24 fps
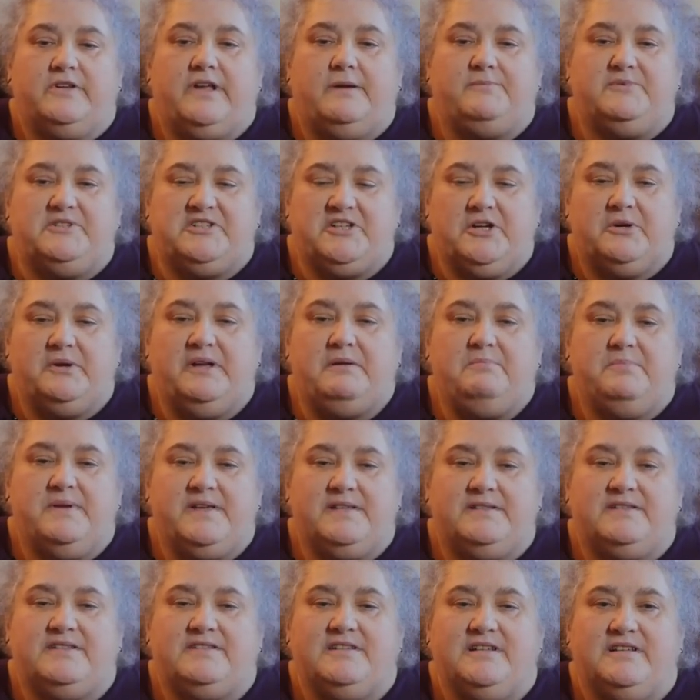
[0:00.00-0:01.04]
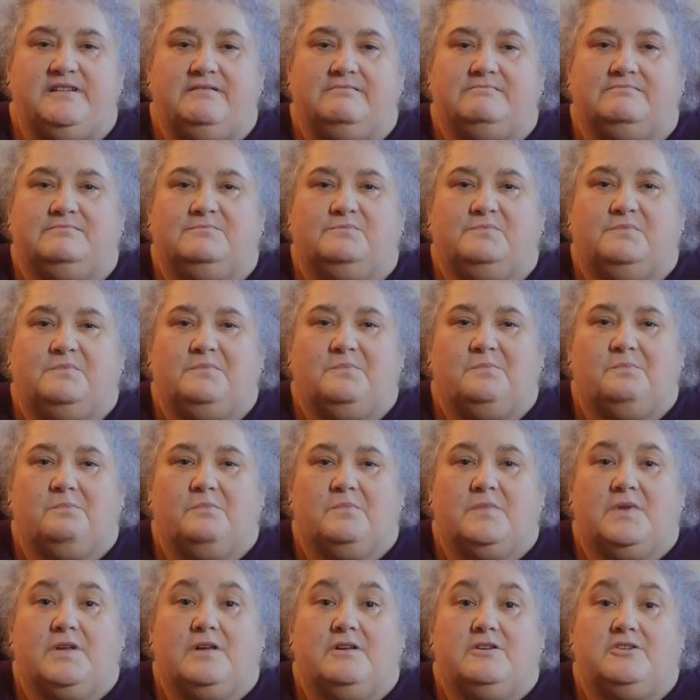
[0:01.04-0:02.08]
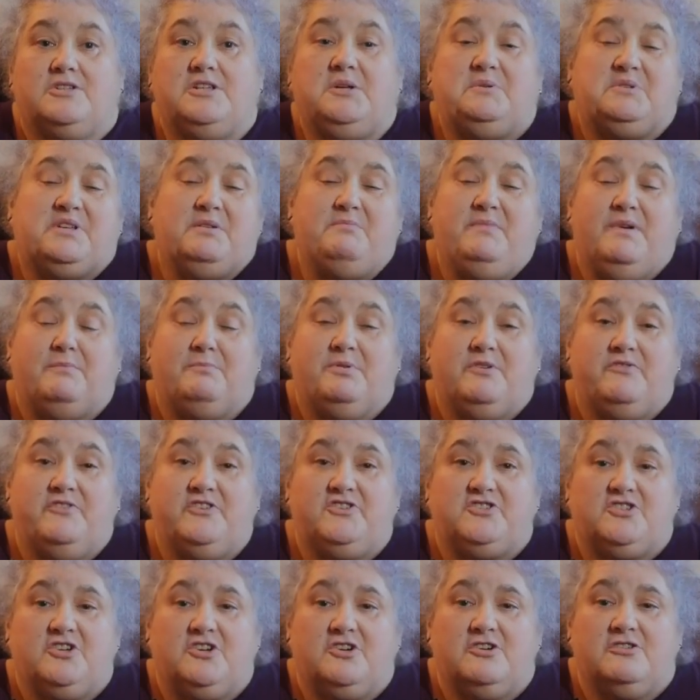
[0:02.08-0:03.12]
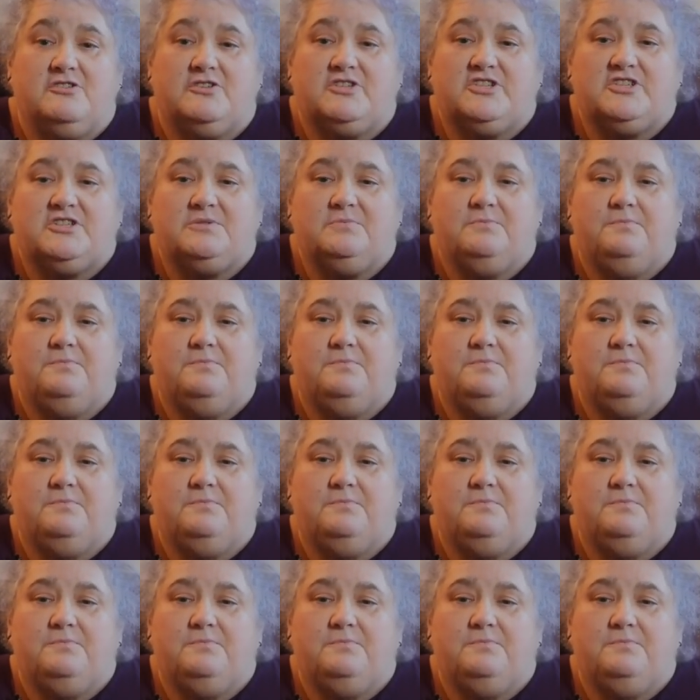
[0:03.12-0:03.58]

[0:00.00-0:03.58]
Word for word: named Sherry Benson. She was a member of the church.